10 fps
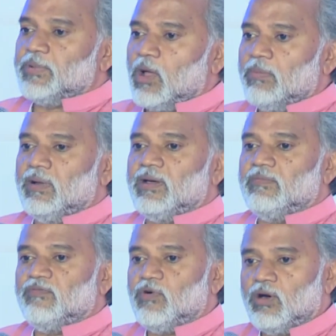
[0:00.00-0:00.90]
problem
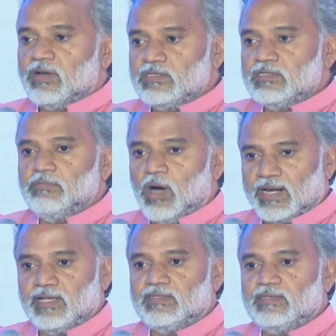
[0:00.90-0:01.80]
for the
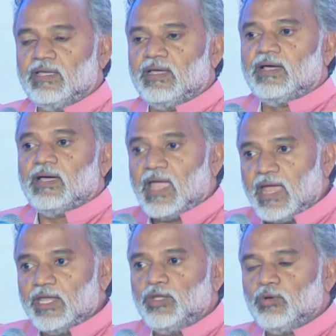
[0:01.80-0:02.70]
Bharat.
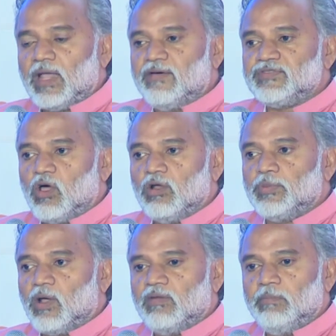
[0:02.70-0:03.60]
And you will have solved a
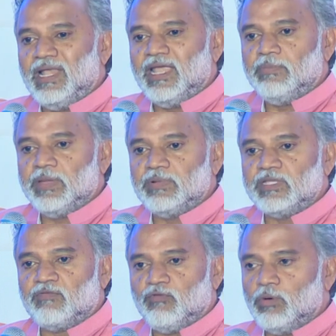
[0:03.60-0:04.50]
problem of billion people. There
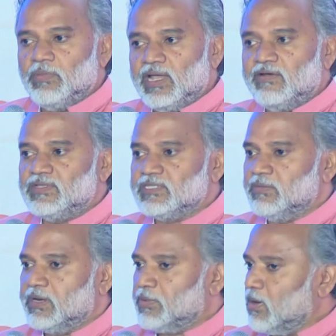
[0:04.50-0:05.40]
are 4 billion with
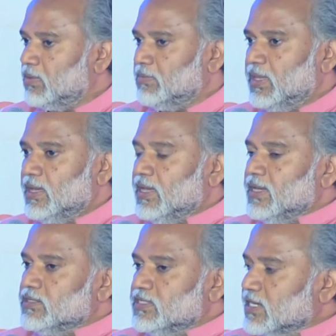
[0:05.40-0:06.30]
similar problem.
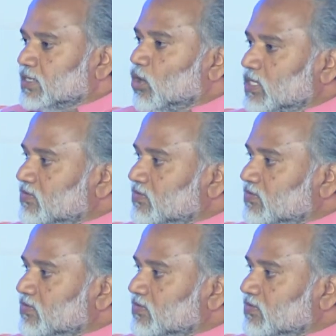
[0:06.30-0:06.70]
The technology